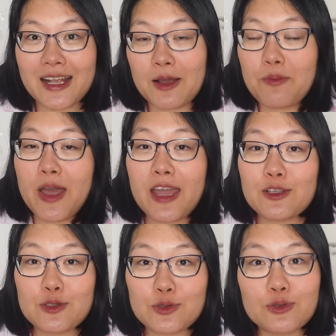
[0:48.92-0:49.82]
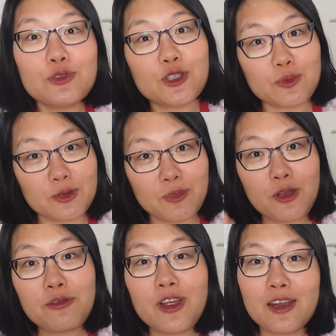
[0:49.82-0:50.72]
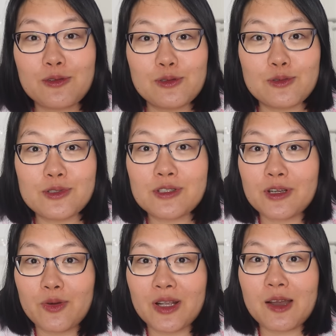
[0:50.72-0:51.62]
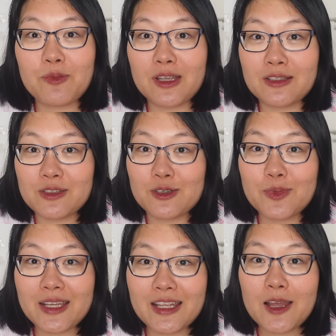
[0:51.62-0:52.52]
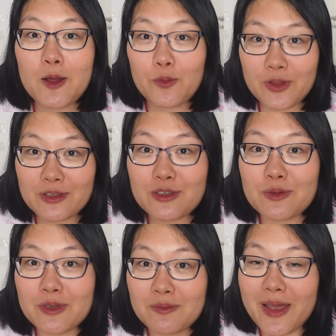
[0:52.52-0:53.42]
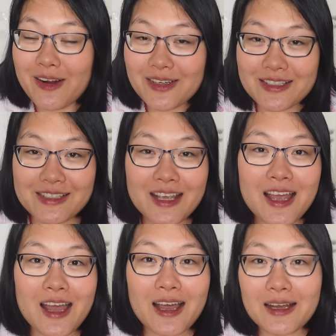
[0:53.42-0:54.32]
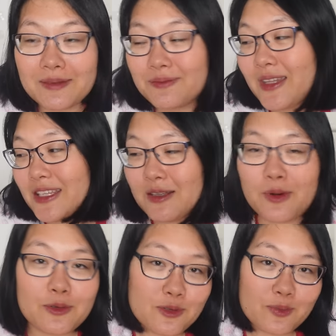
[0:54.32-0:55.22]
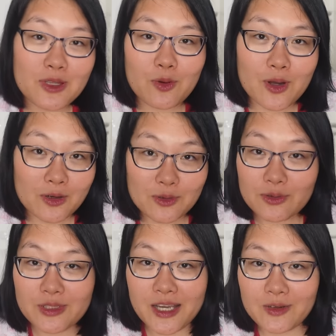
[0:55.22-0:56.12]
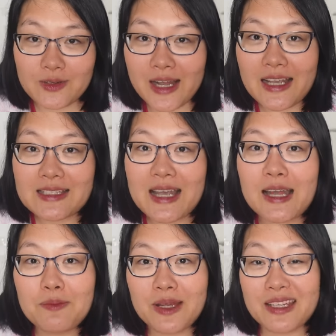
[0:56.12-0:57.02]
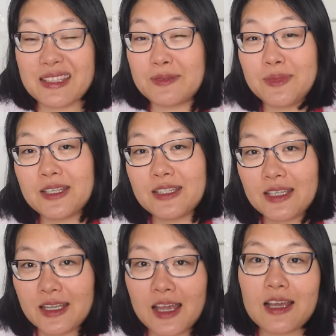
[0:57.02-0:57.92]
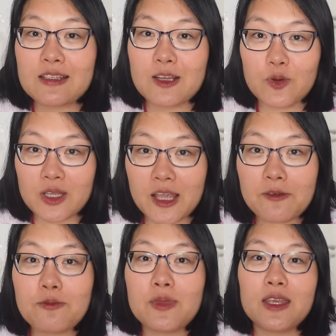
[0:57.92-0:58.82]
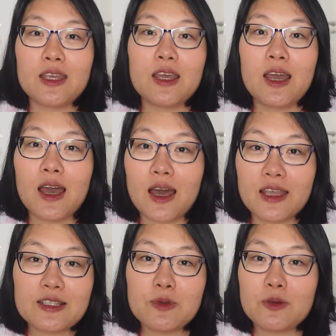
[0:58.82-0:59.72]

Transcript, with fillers: compared to German boyfriend who is growing up in Germany with German parents. Um, he's supposed to be the one who tell you guys that, but he's busy, so he gave me uh, his